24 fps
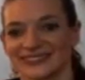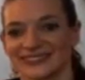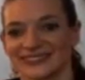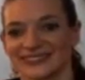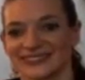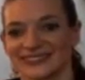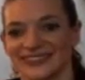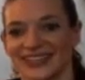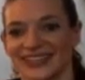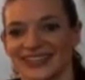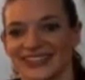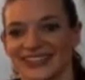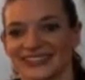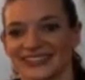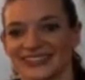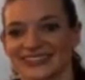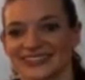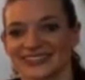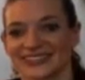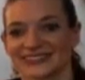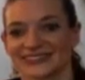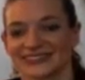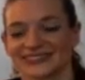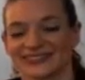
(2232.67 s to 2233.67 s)
Nice.
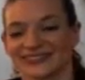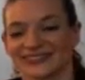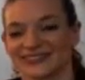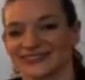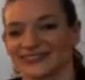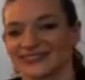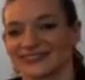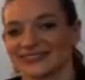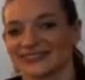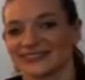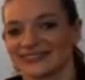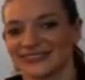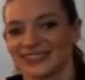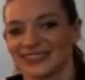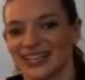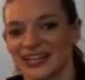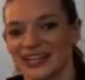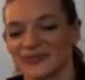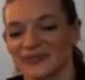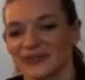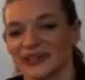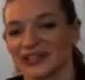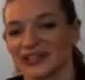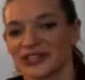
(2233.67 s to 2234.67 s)

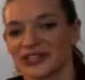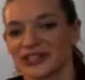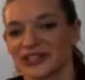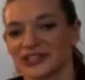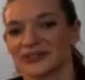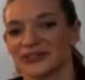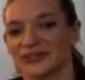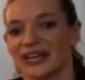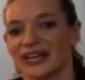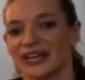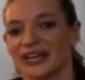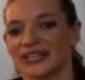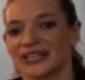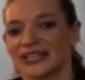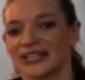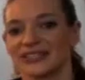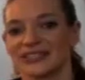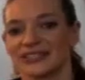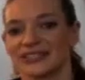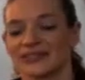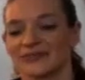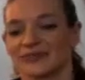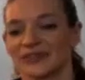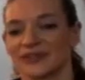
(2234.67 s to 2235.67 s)
And when you're ready,
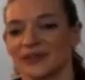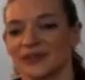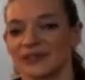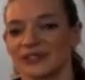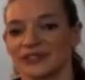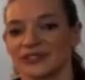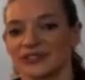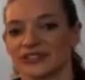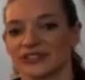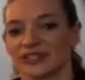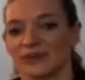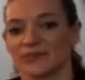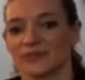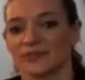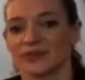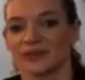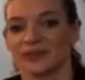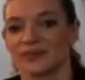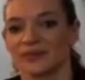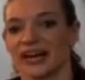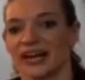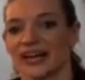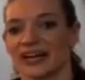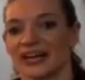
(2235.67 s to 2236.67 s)
maybe you're
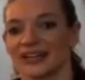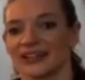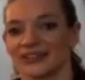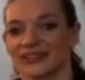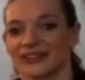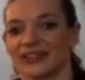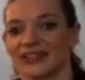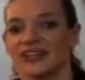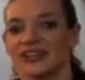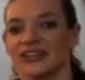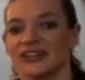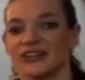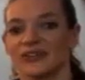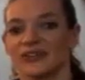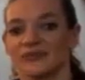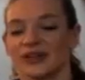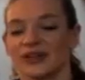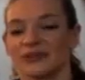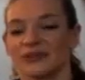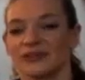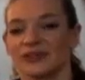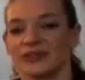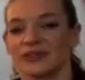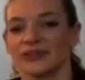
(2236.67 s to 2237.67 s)
jumping back,
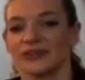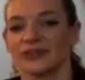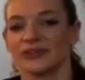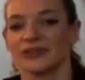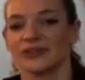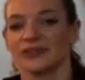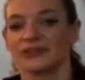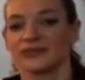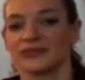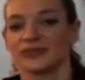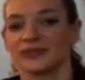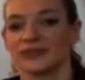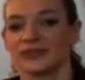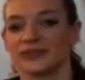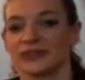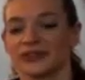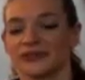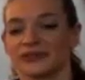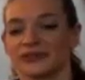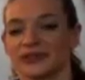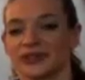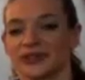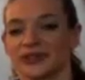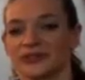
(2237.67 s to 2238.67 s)
maybe you're
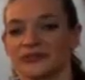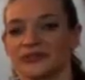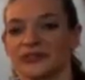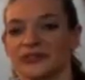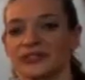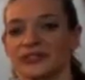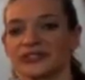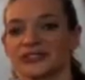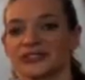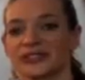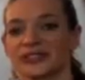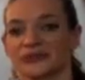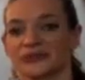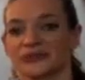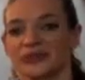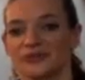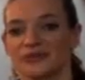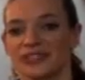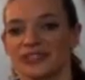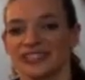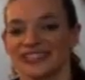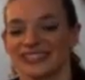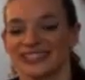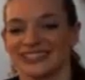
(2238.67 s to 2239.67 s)
folding forward first, and we'll
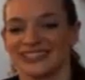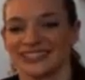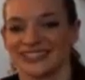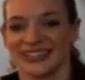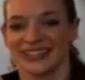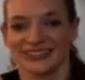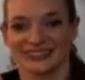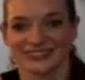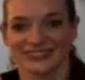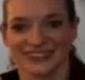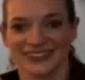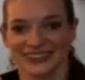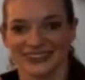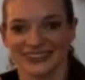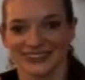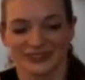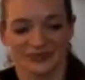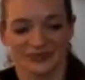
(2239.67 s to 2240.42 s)
meet in down dog.